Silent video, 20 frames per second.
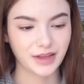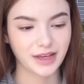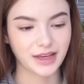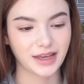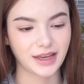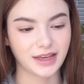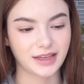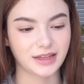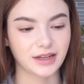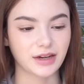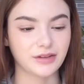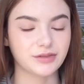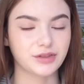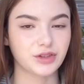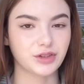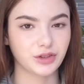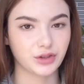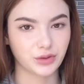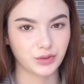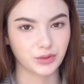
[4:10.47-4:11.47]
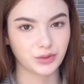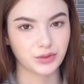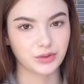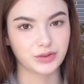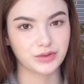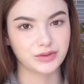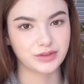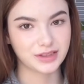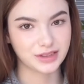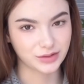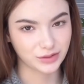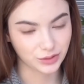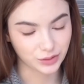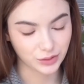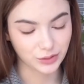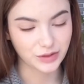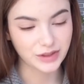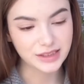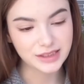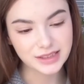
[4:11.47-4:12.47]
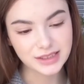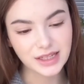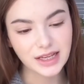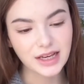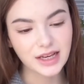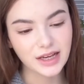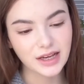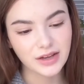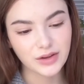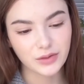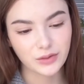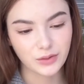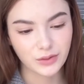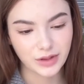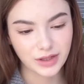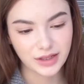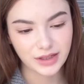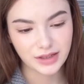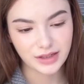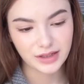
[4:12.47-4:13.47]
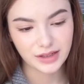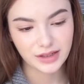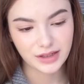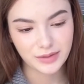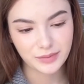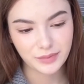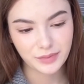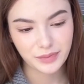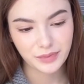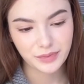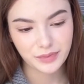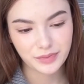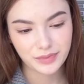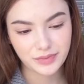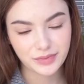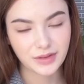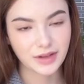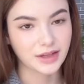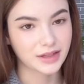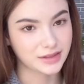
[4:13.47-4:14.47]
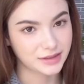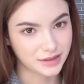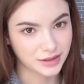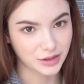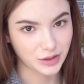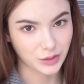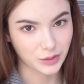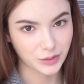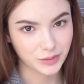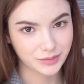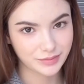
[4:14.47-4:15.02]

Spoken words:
And after you do this, we continue.